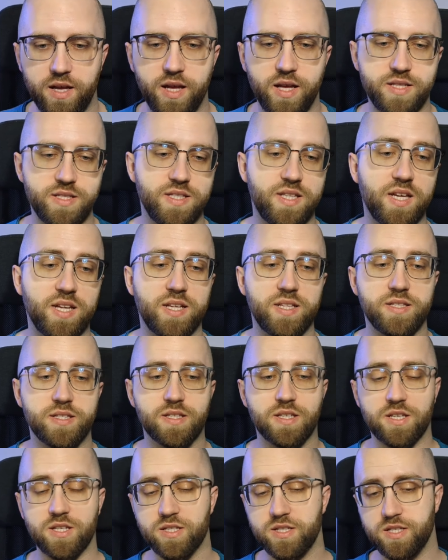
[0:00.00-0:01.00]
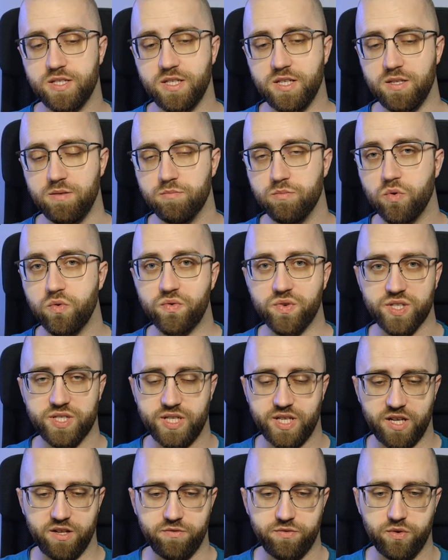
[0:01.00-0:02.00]
And then in the move
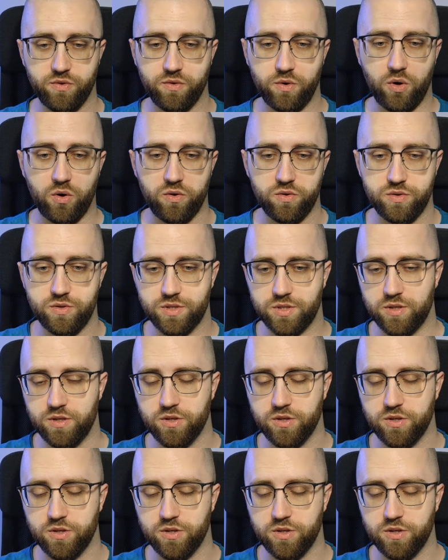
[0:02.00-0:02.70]
itself you all